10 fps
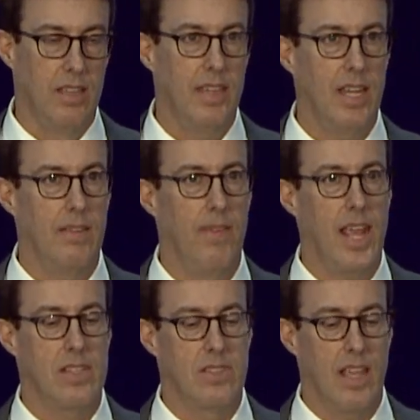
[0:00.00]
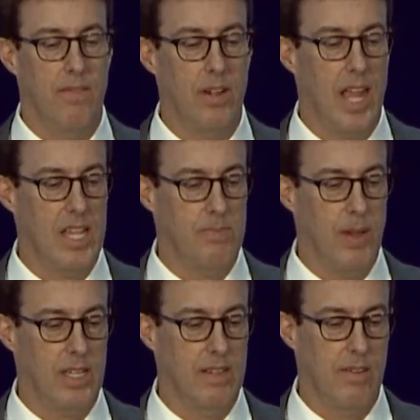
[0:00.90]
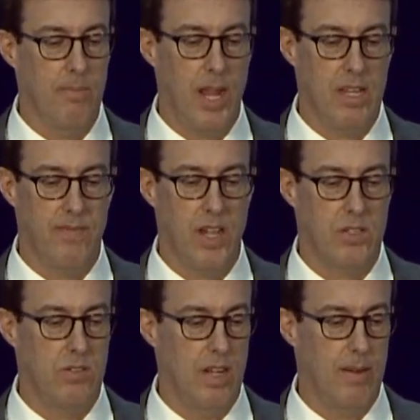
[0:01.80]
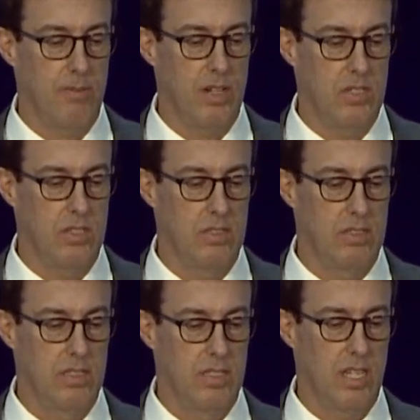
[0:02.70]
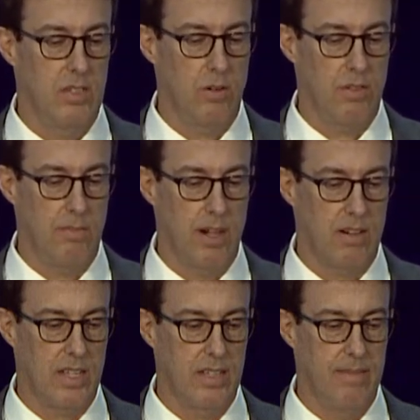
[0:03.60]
that advance every aspect of our manufacturing operations in North America.